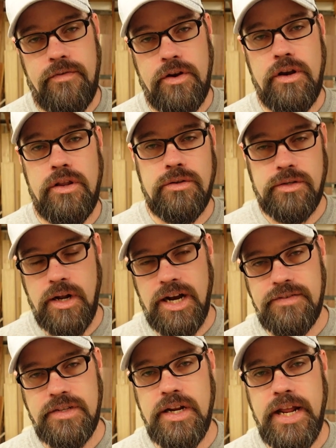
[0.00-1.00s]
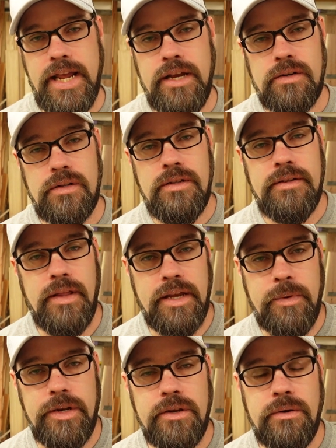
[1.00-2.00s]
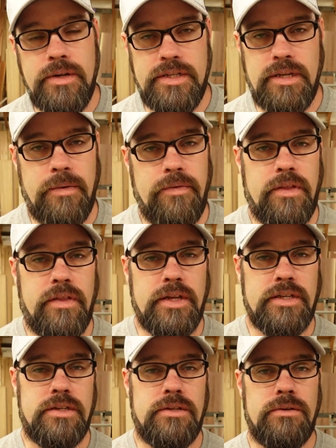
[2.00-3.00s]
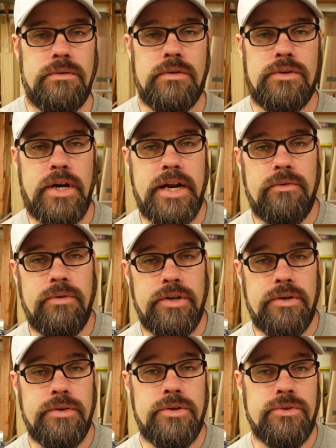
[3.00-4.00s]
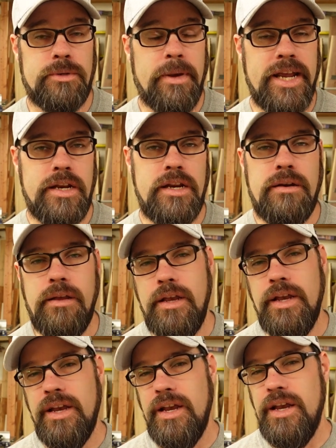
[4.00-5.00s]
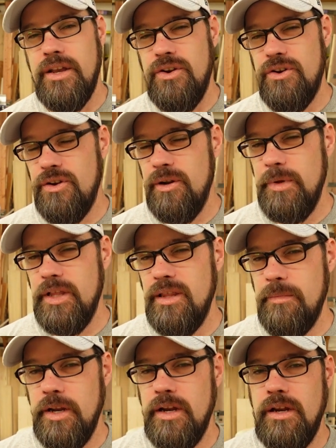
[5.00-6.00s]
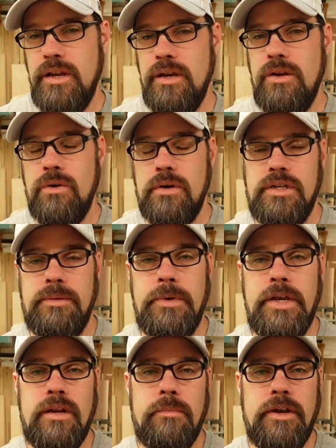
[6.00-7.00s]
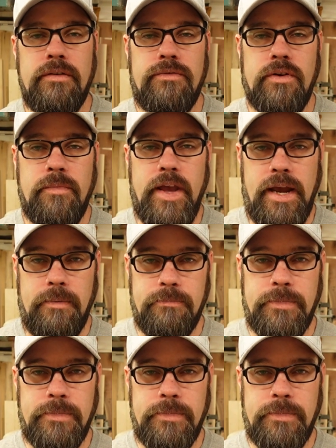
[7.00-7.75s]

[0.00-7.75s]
if you're gonna use an offset angle like we do in some of the things to try to reduce banding, you're gonna be limited in your speed a bit from that.